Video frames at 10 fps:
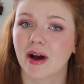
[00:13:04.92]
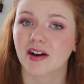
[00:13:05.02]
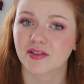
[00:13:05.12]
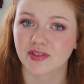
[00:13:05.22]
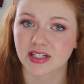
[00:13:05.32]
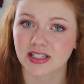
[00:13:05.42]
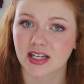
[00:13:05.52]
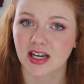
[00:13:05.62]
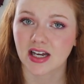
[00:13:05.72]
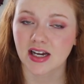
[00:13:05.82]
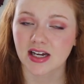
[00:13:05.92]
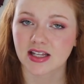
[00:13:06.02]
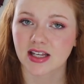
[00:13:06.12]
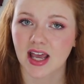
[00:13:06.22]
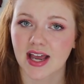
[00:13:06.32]
out of it.
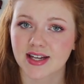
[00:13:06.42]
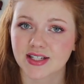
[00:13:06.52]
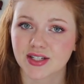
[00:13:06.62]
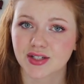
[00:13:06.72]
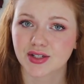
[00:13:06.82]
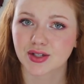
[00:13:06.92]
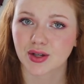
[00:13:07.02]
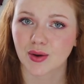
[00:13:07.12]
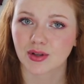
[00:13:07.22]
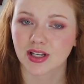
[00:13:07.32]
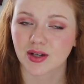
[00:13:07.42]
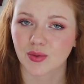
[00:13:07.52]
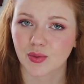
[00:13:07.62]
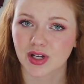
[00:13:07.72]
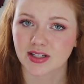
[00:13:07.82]
And the case slowly
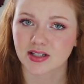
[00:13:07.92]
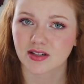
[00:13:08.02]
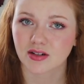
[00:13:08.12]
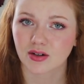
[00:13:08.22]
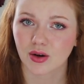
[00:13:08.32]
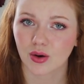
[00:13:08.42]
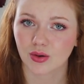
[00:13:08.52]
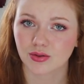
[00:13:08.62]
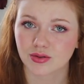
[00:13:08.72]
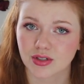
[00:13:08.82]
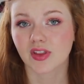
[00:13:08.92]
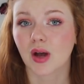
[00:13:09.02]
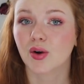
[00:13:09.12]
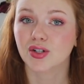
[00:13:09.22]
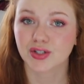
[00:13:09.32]
went cold.
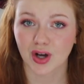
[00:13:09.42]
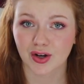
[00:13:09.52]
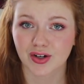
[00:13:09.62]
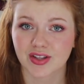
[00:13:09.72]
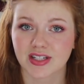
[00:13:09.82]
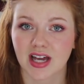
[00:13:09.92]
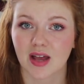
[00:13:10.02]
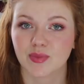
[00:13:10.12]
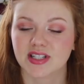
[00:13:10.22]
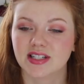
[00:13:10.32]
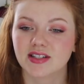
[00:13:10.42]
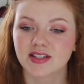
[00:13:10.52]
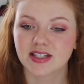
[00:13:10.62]
Now, her daughter at the time was still